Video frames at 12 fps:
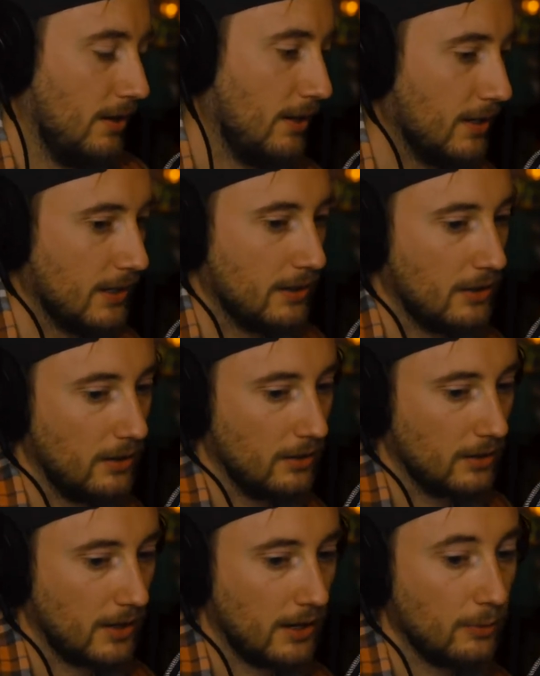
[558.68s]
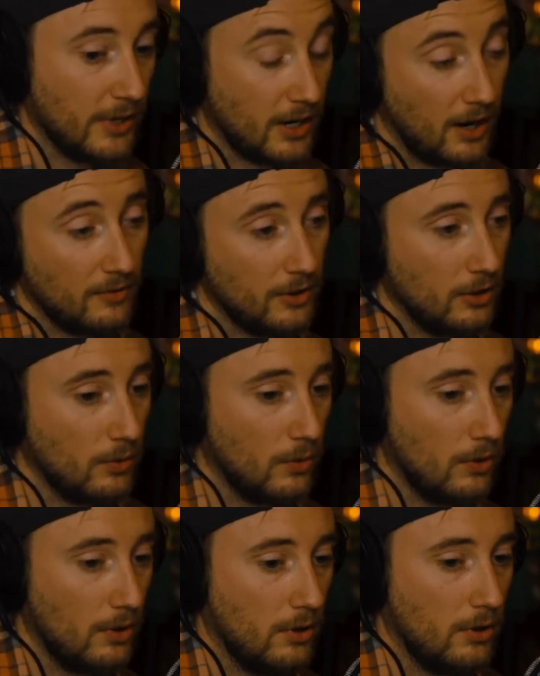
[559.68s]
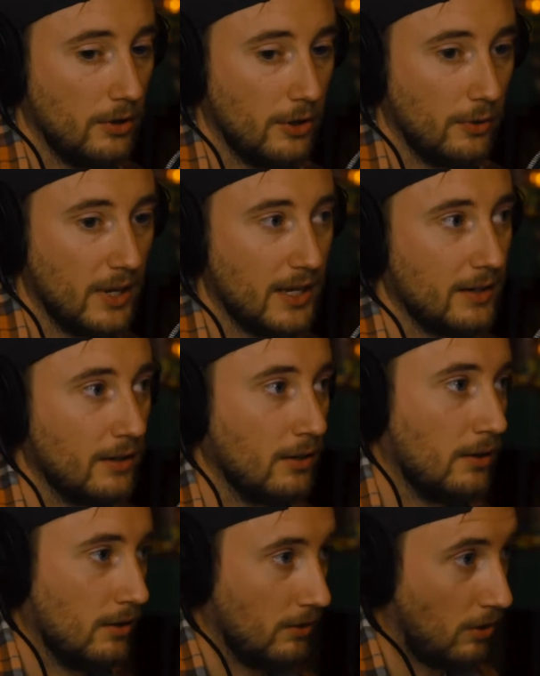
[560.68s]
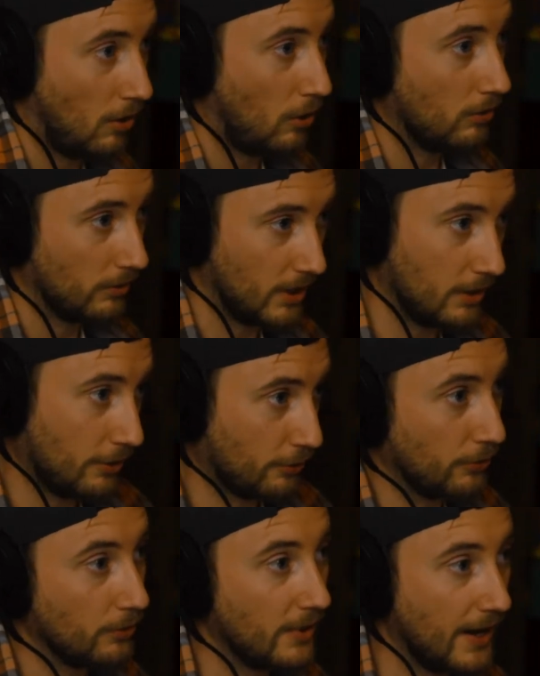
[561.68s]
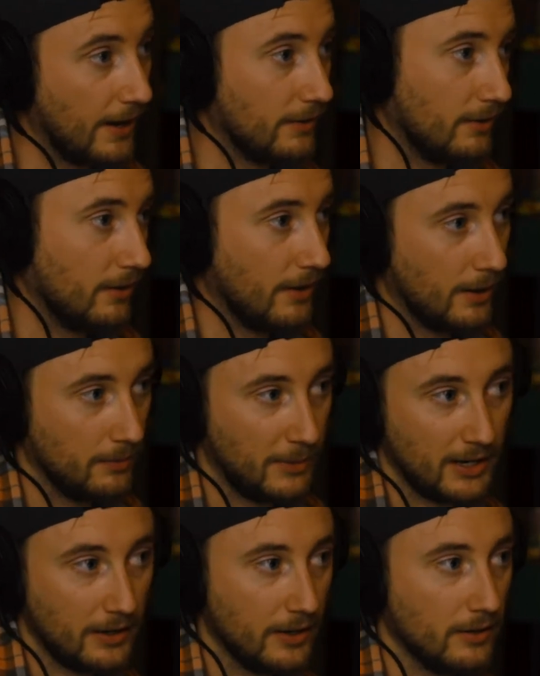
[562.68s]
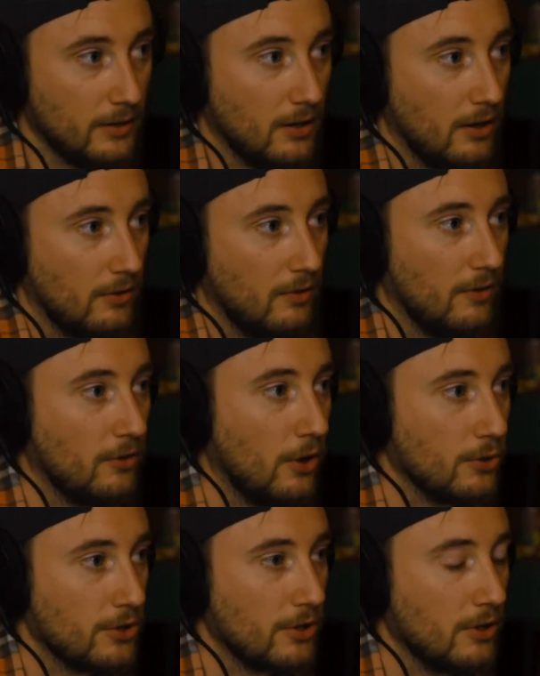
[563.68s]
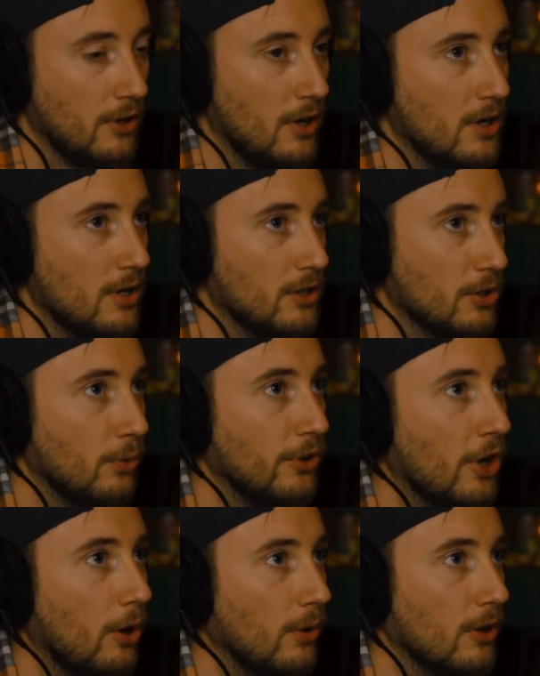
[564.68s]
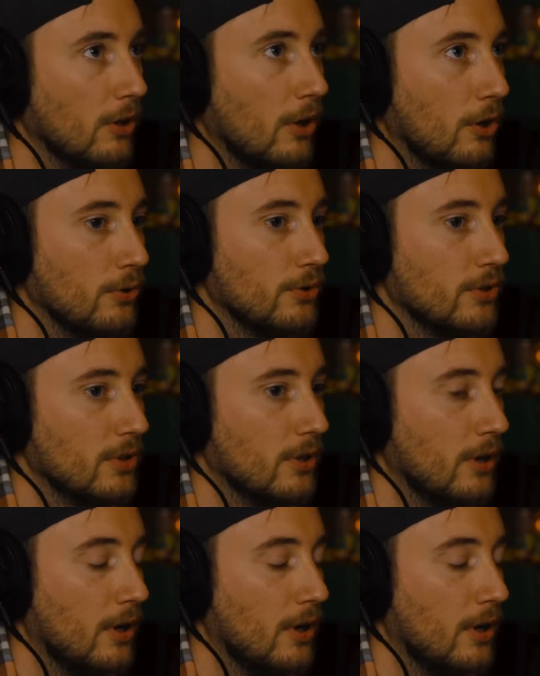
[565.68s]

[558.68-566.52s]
kind of recover, or, they can get through that period of closure. So when y'all were closed,